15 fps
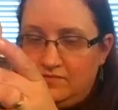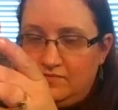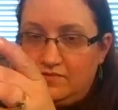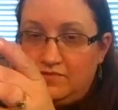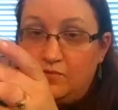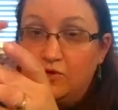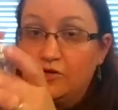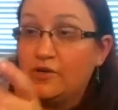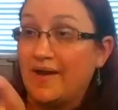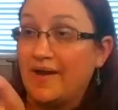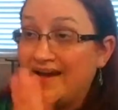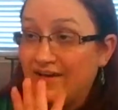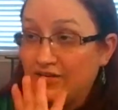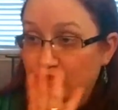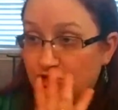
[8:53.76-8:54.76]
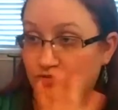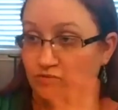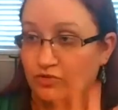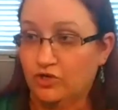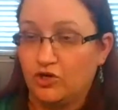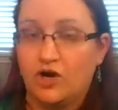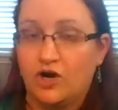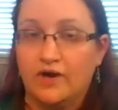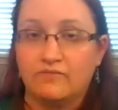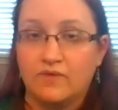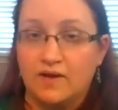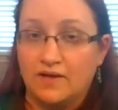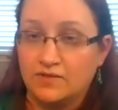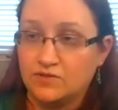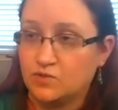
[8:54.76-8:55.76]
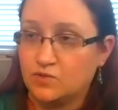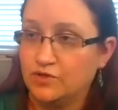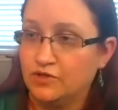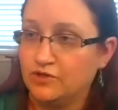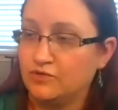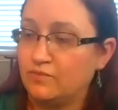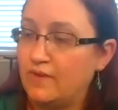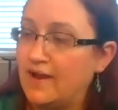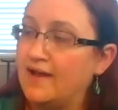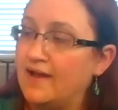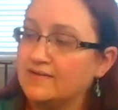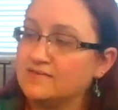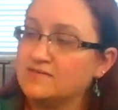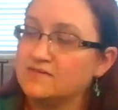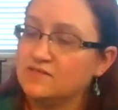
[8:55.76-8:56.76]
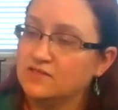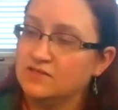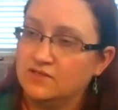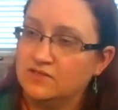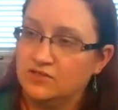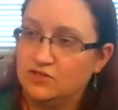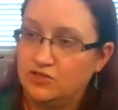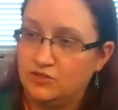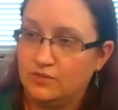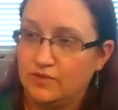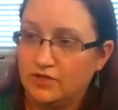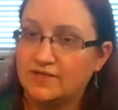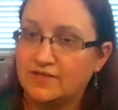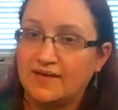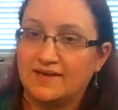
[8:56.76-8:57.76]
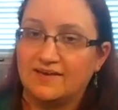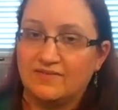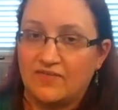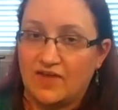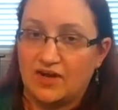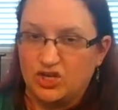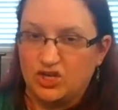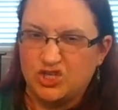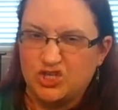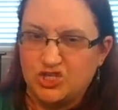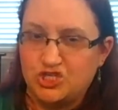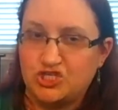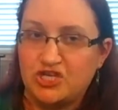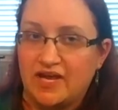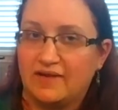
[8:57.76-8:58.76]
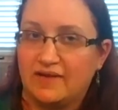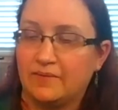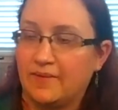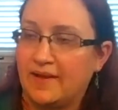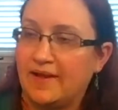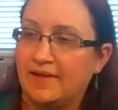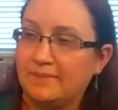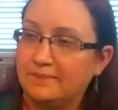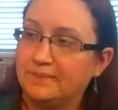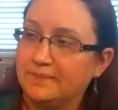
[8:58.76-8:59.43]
before you add your cotton round or your rags, you want to give that a good shake, okay?